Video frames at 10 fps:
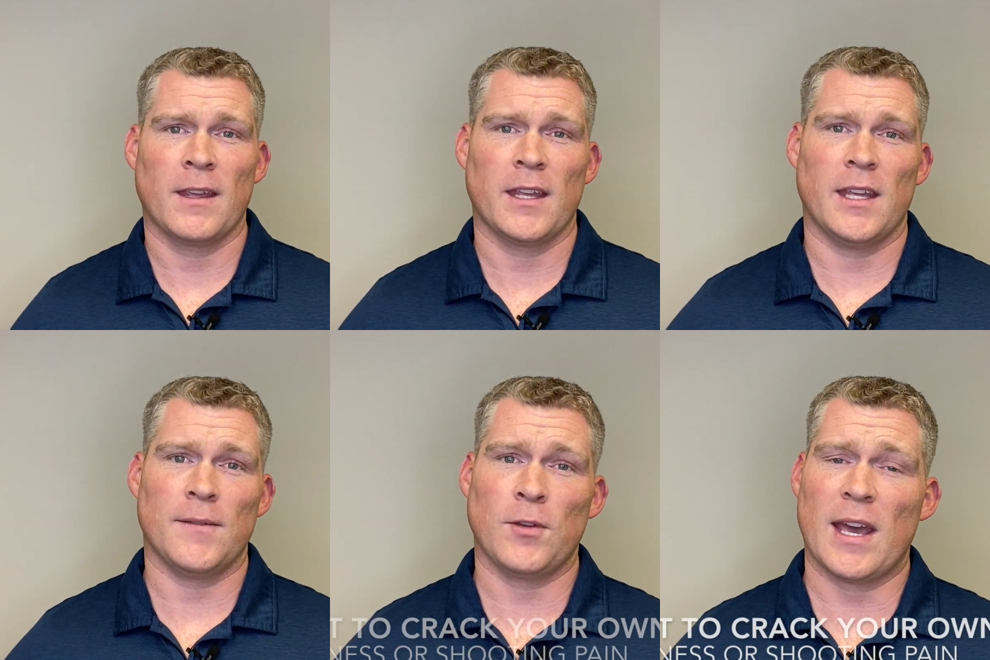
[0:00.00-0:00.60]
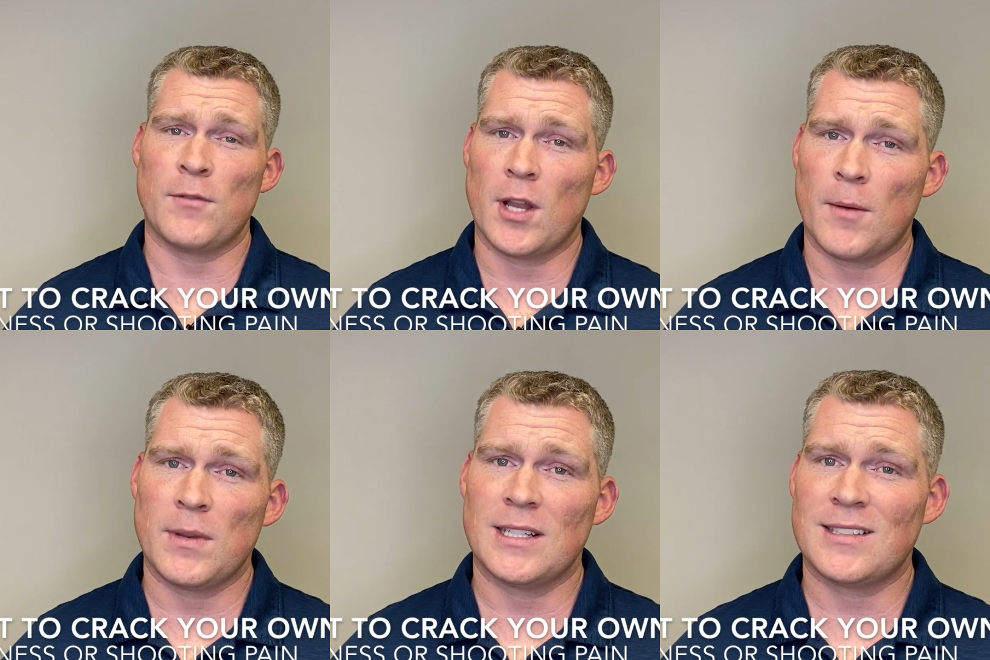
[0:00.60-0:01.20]
If you have
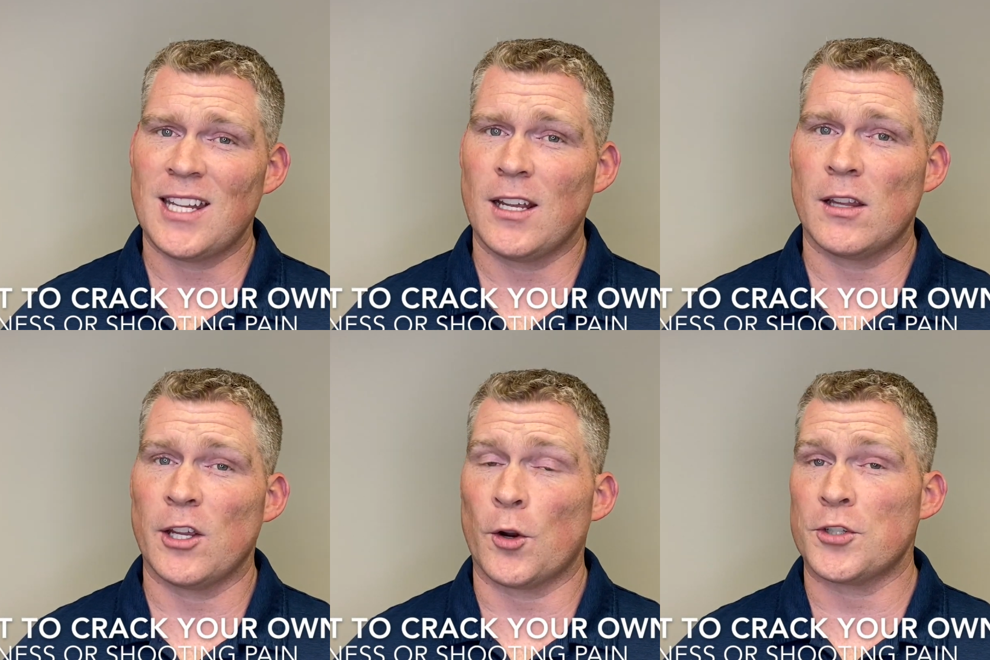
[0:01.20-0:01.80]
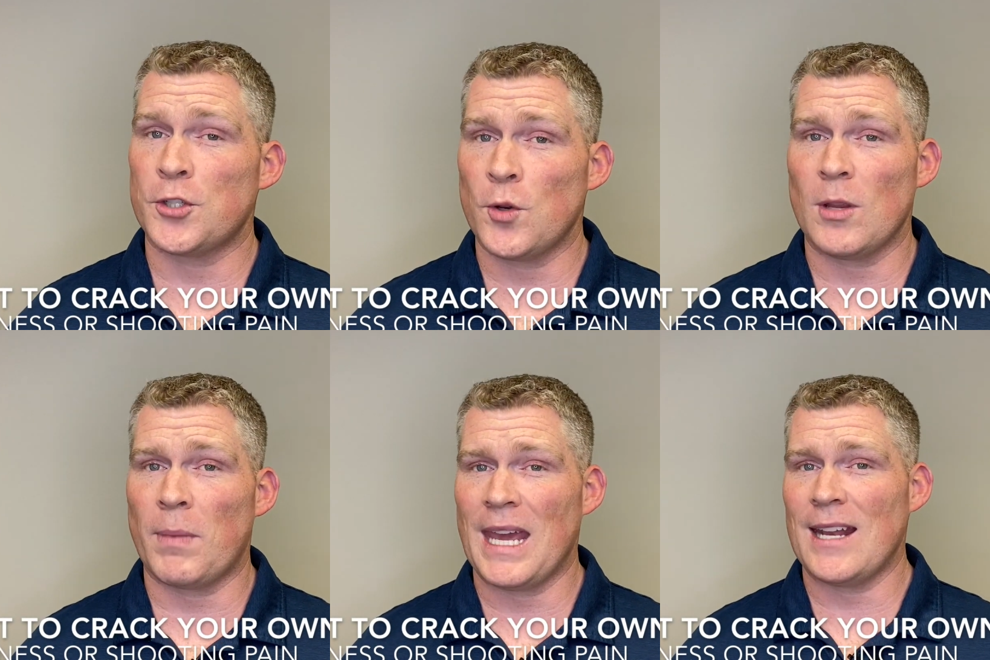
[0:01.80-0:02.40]
numbness, tingling, or shooting
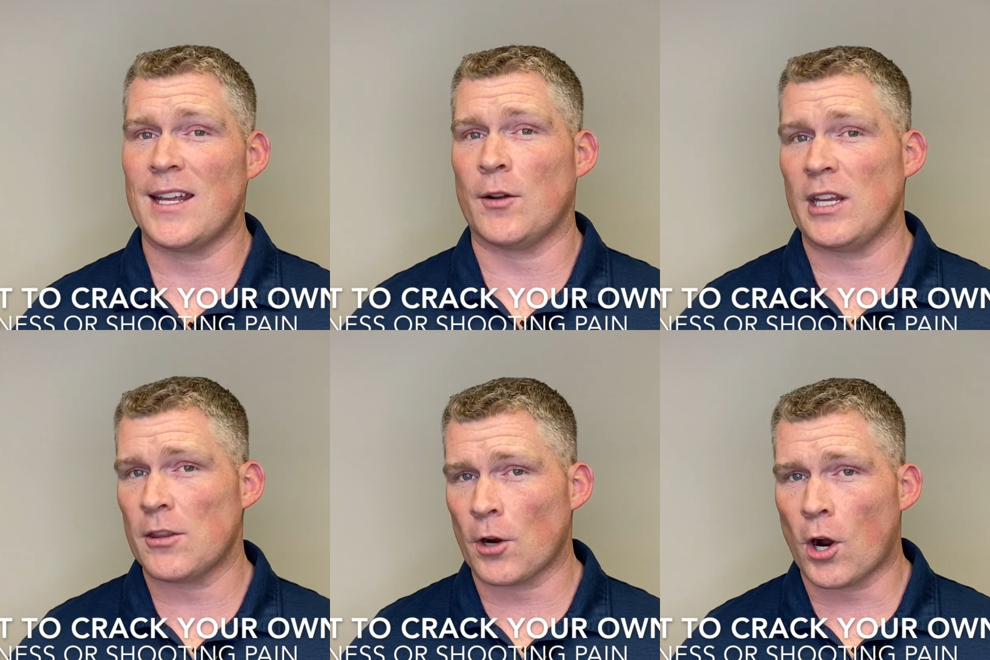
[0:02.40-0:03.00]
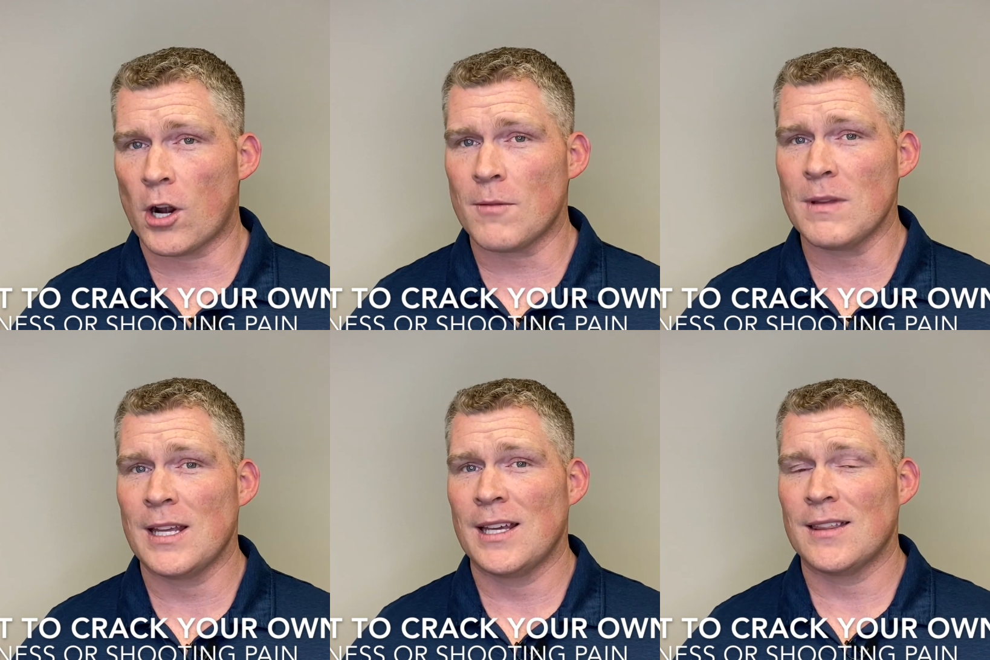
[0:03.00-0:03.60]
pain down either arm,
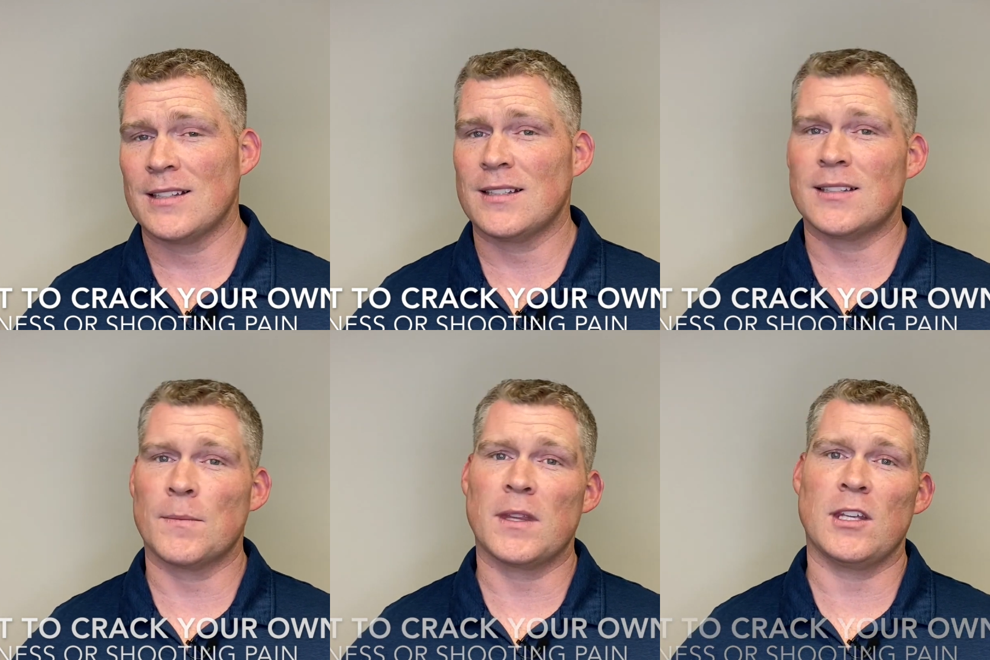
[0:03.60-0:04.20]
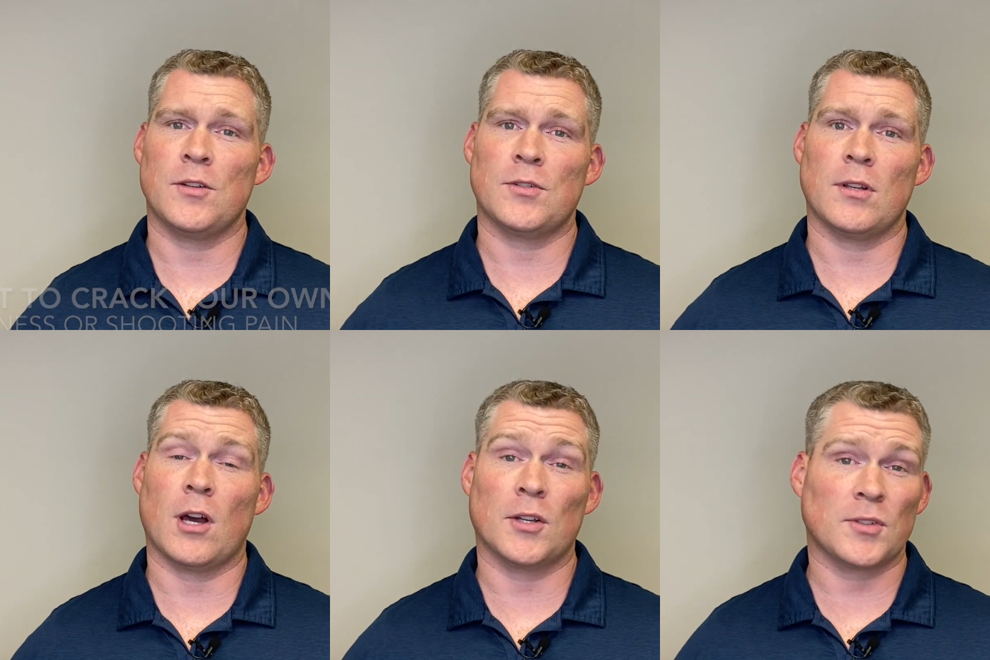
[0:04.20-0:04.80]
this is something you
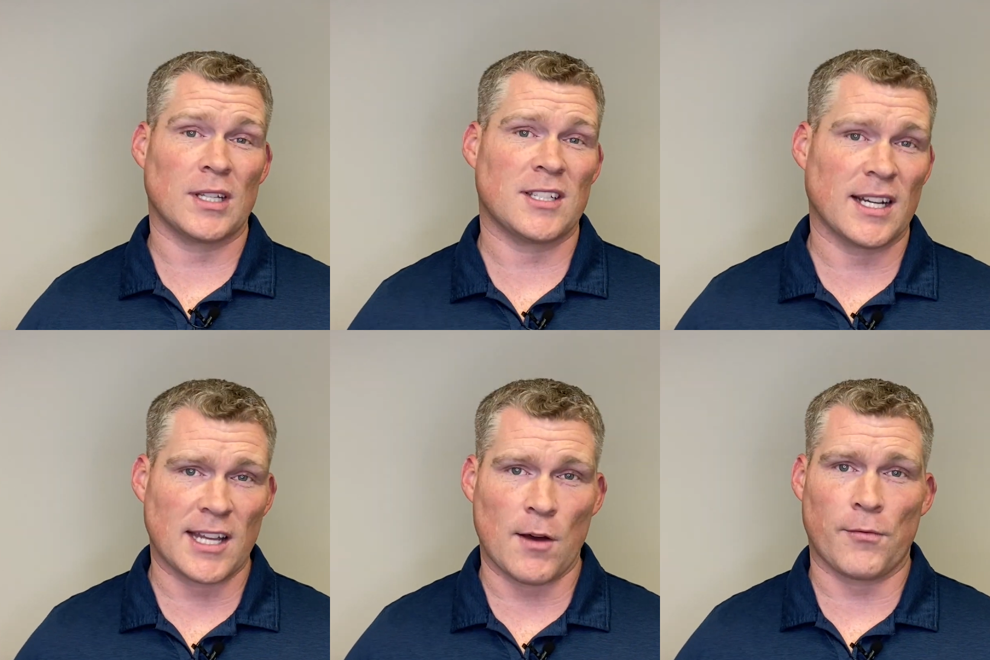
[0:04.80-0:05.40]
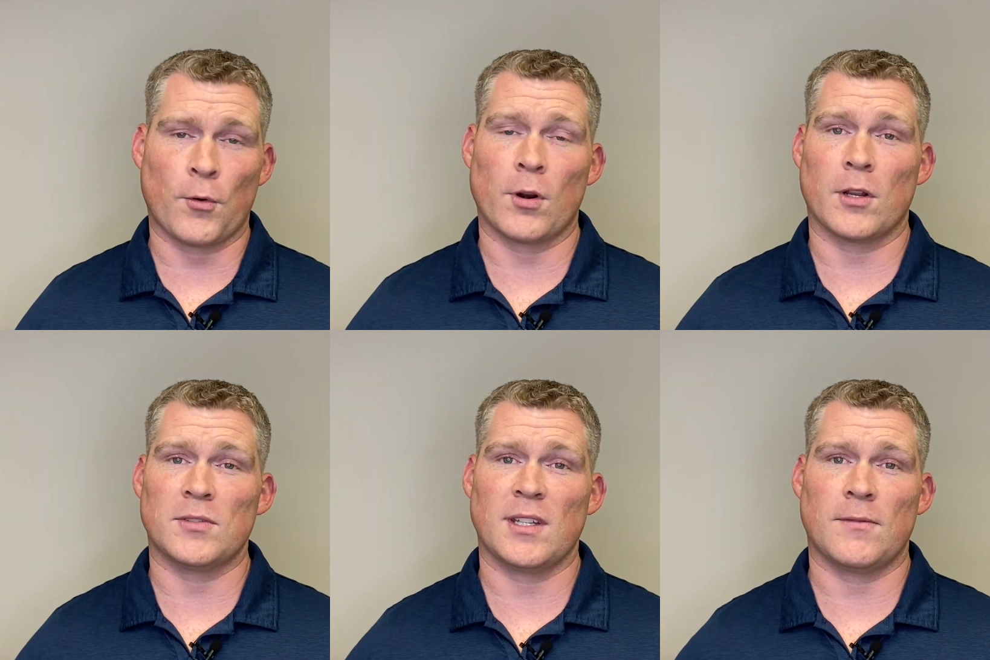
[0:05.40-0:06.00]
should also get checked out for.
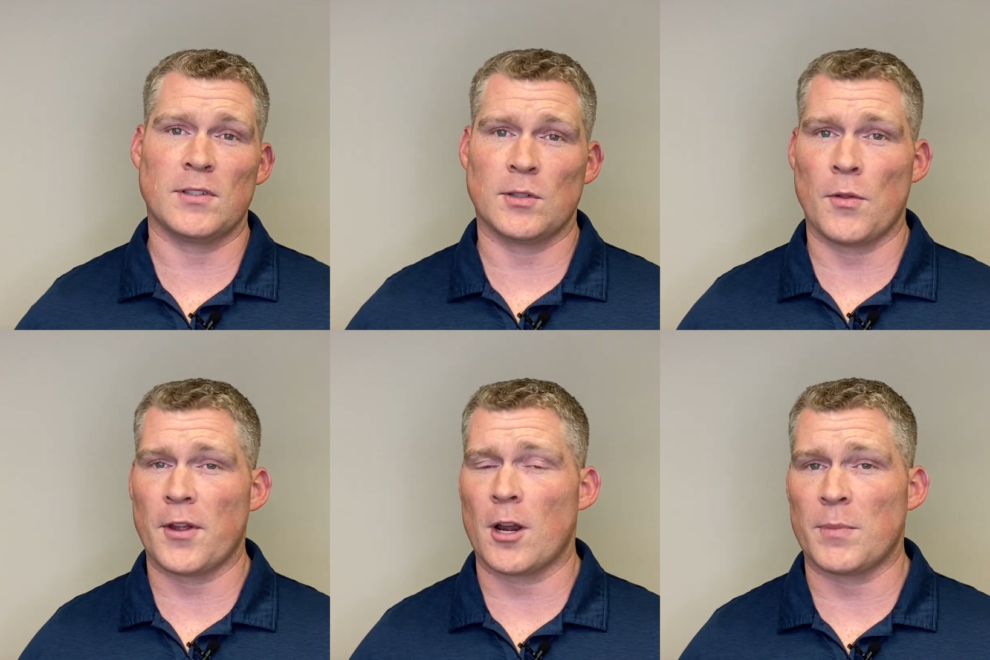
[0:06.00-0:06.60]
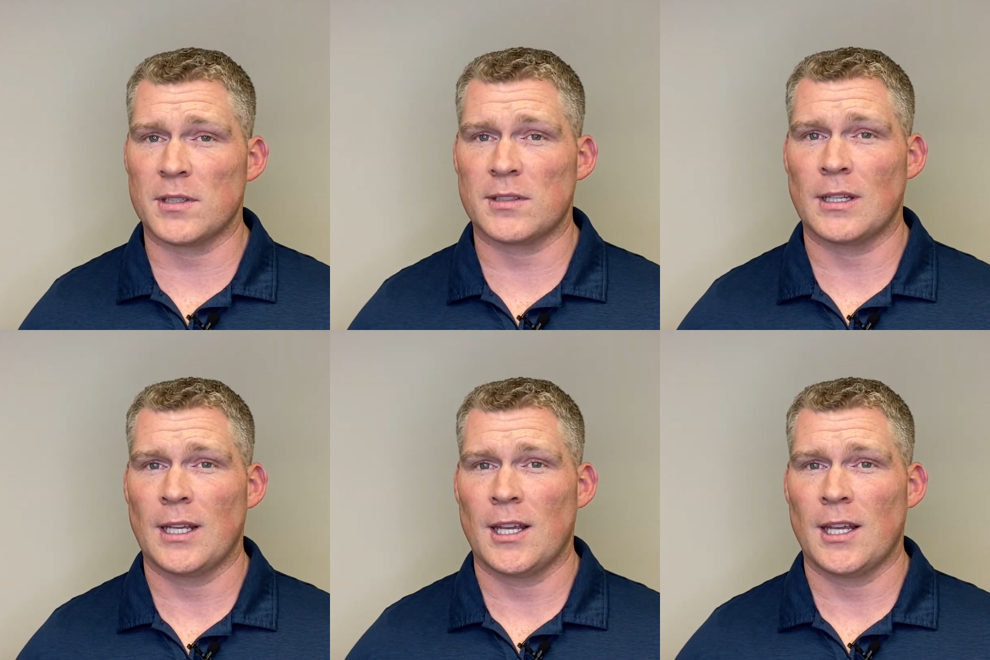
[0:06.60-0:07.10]
Go see a physical therapist.